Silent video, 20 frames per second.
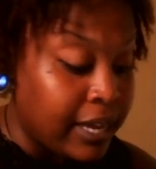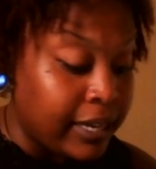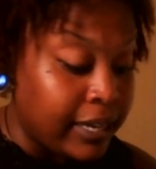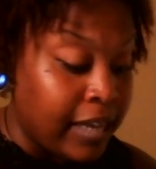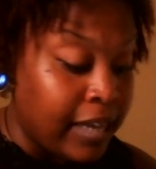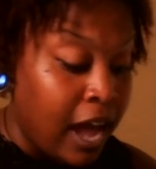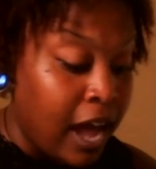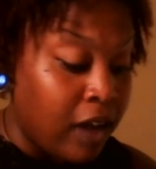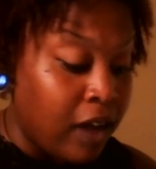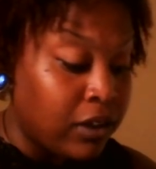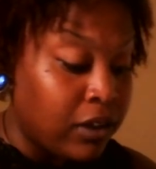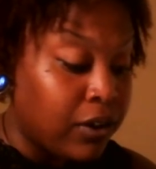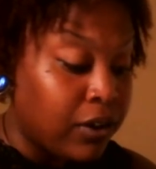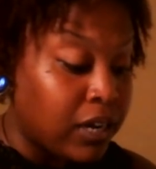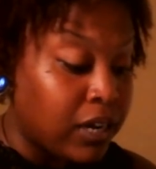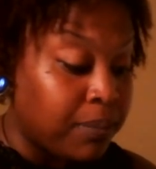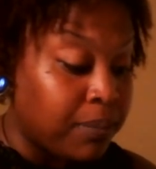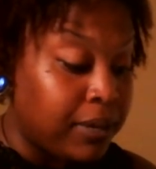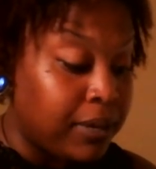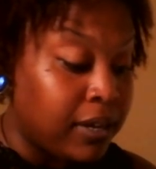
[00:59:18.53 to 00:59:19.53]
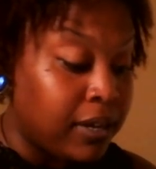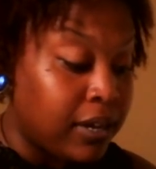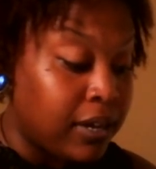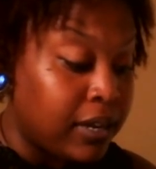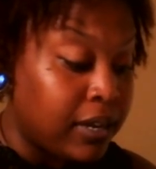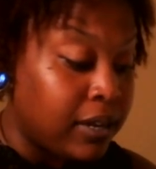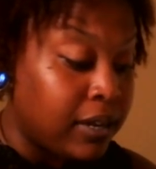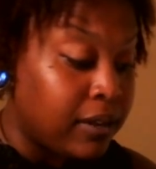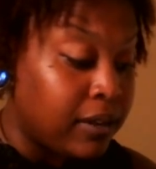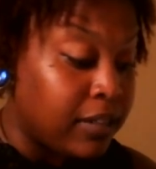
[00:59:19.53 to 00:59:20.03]
y'all are going to be
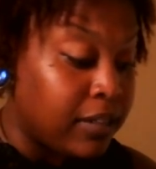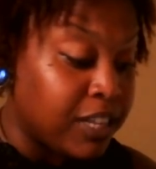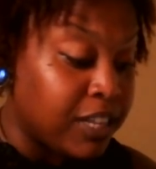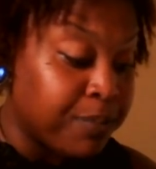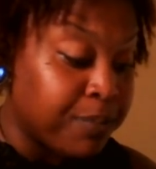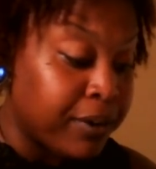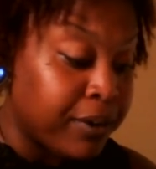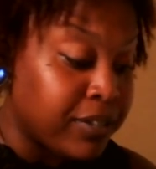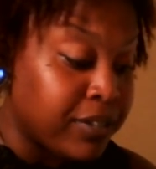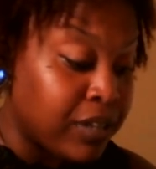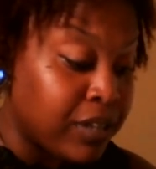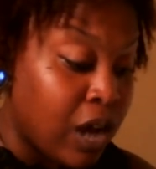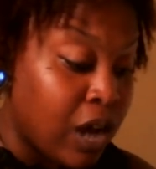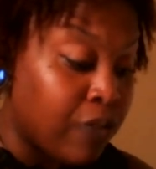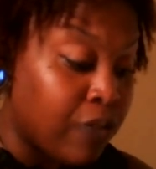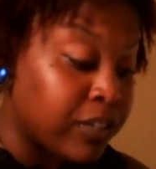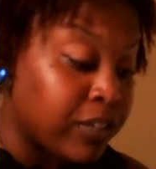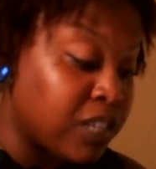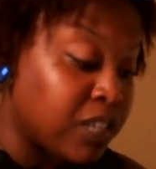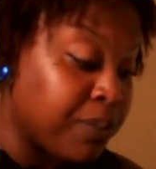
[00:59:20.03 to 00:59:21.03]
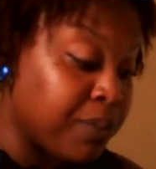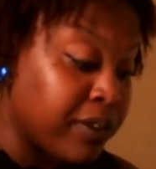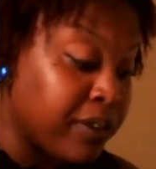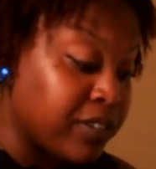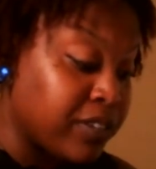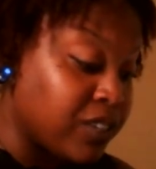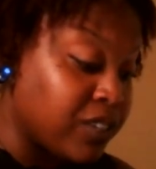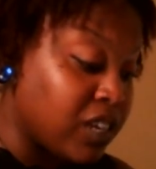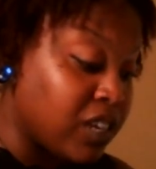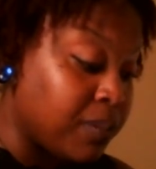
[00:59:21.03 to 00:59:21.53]
cutting this person off or this
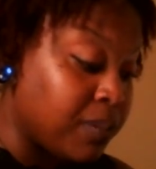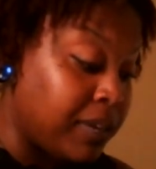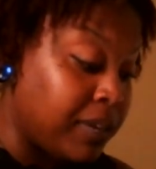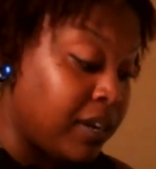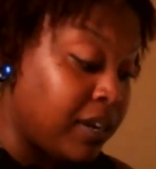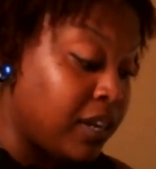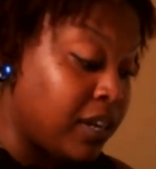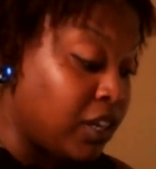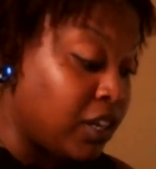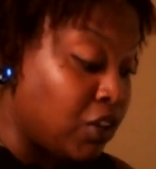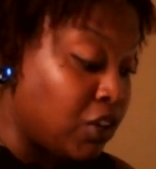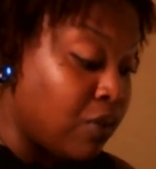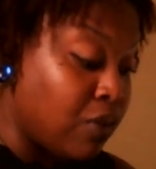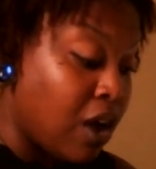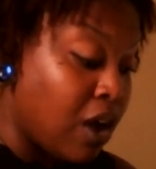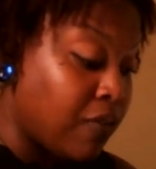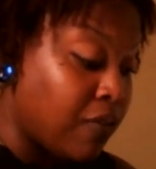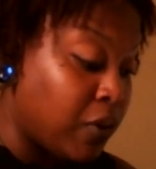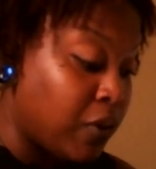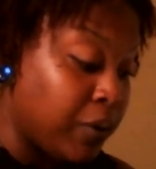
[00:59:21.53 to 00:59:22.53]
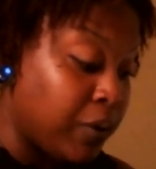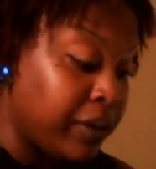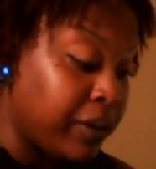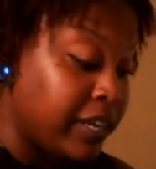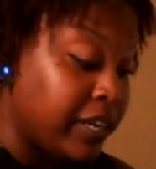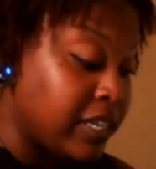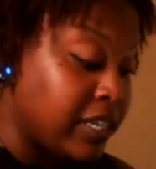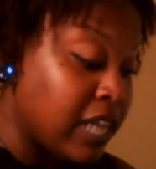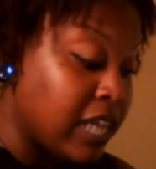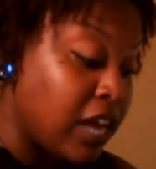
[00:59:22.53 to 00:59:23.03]
person's going to be cutting you off
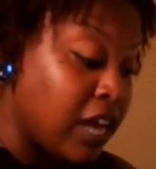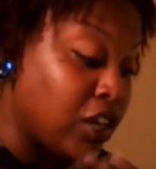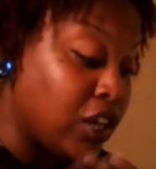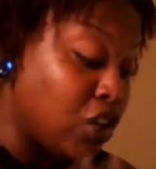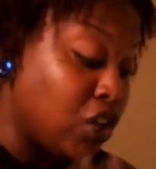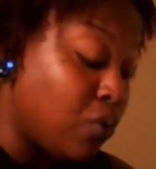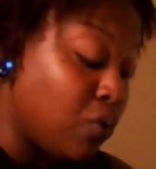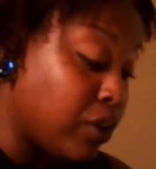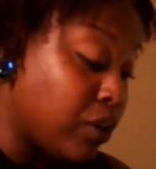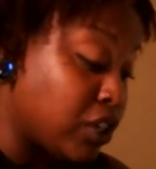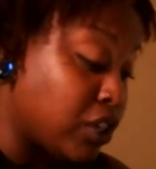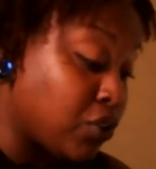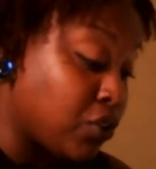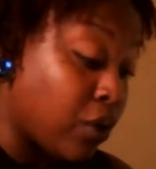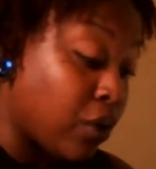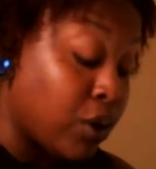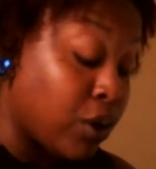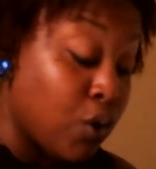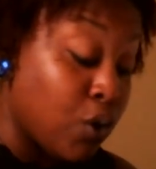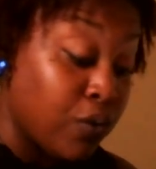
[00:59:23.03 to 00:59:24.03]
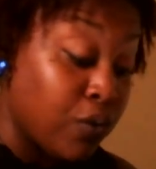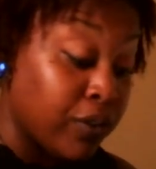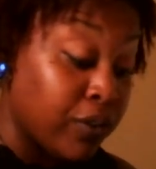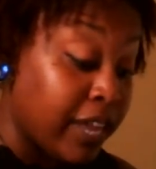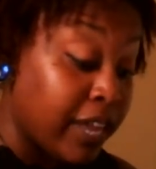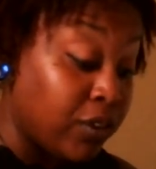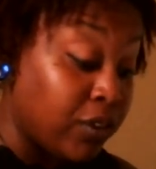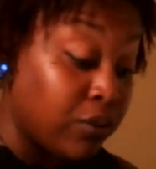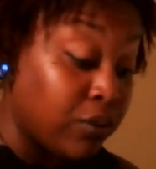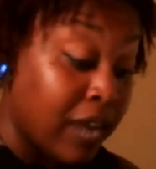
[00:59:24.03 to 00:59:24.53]
aquarius you want to start over
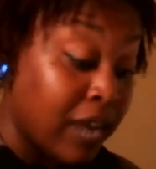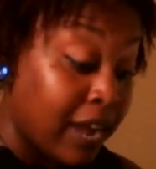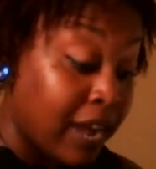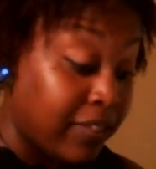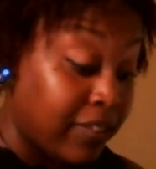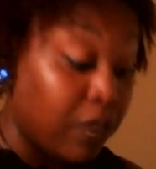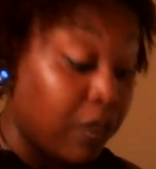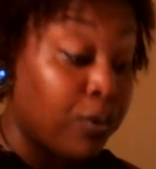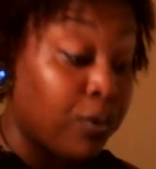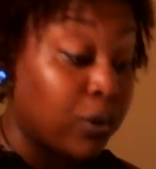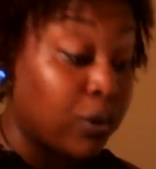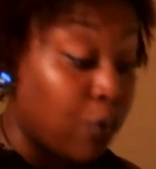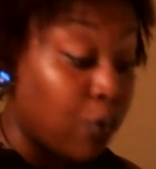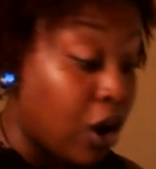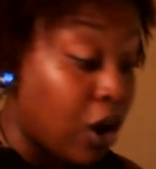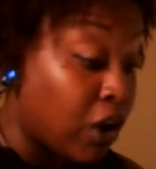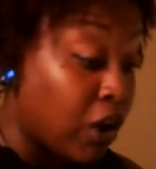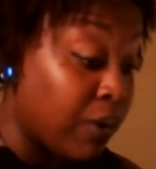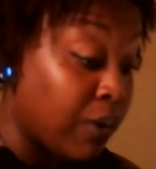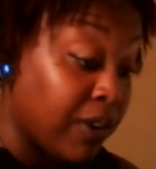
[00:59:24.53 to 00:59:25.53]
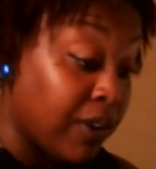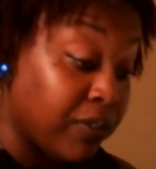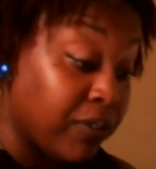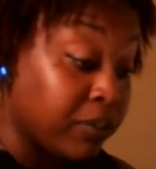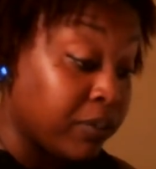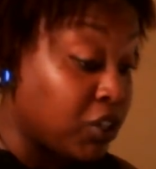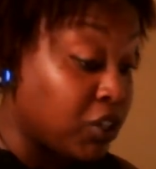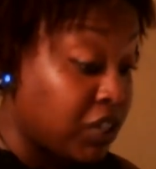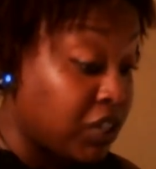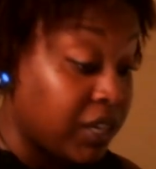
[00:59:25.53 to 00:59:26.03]
they do not they want to walk away from
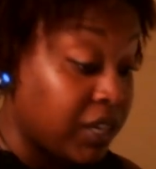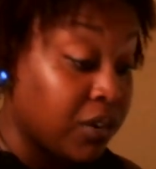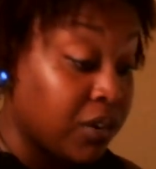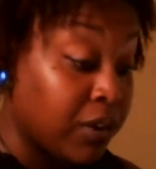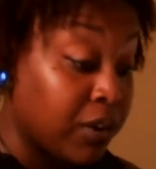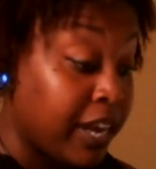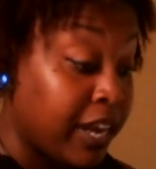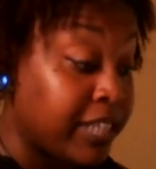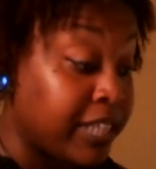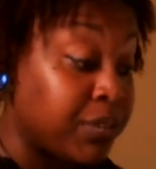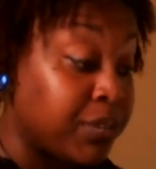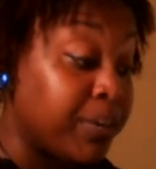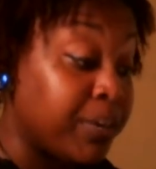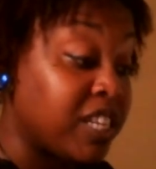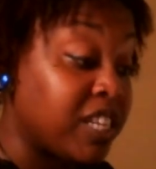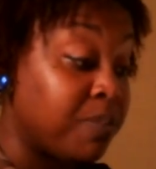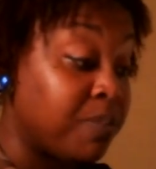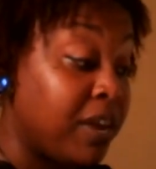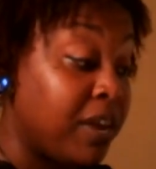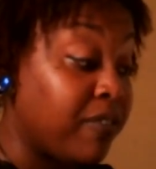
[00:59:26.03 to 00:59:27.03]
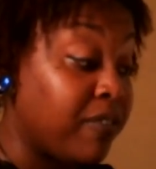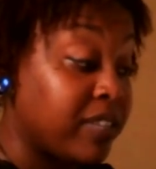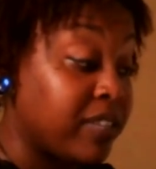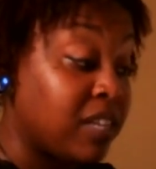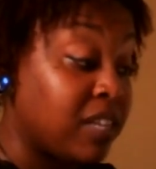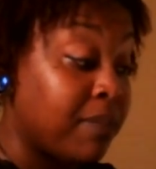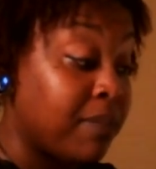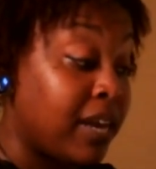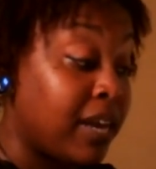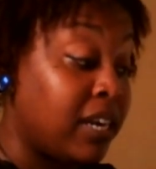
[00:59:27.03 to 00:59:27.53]
the shit okay so expect for
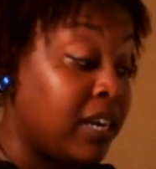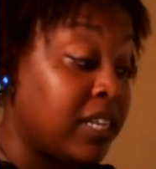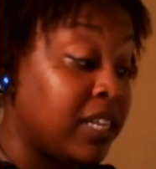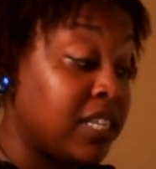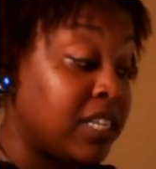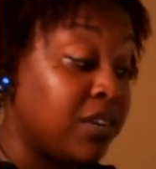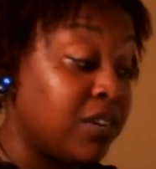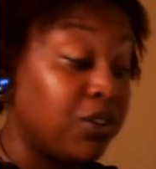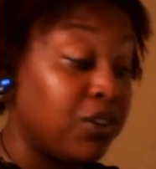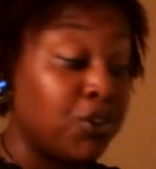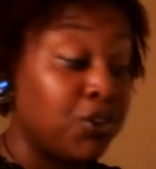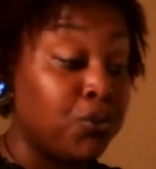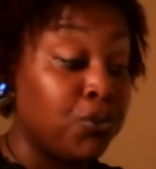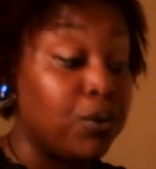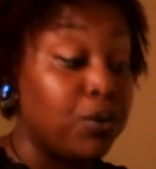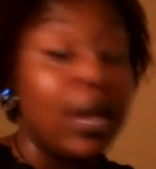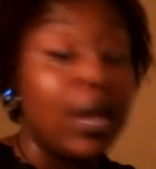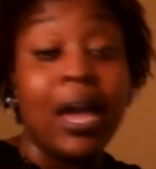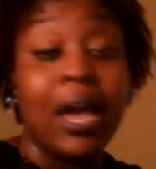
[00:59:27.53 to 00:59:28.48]
somebody to tell you